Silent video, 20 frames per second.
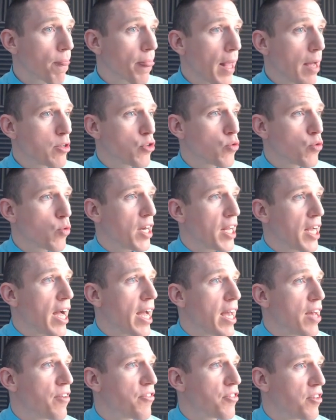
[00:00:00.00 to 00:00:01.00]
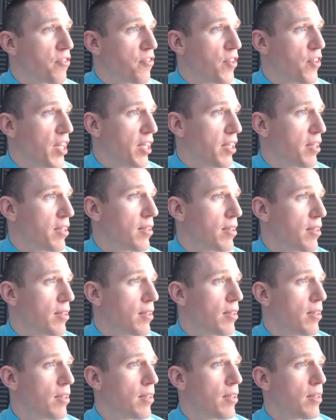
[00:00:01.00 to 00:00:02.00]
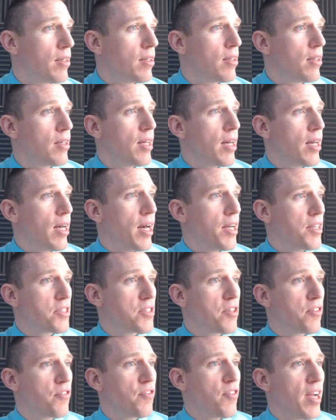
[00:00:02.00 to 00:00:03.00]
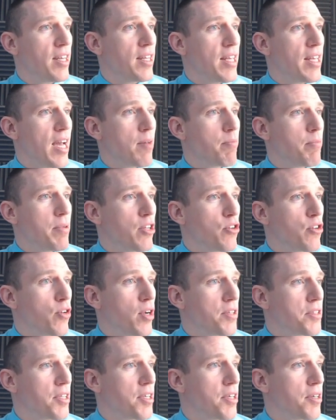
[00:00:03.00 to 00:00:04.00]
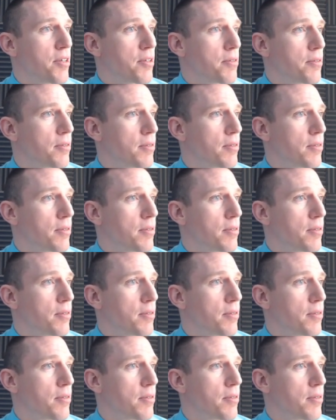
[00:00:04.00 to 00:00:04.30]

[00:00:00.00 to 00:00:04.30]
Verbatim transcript: I'm just running ifconfig uh, just to find the IP address here.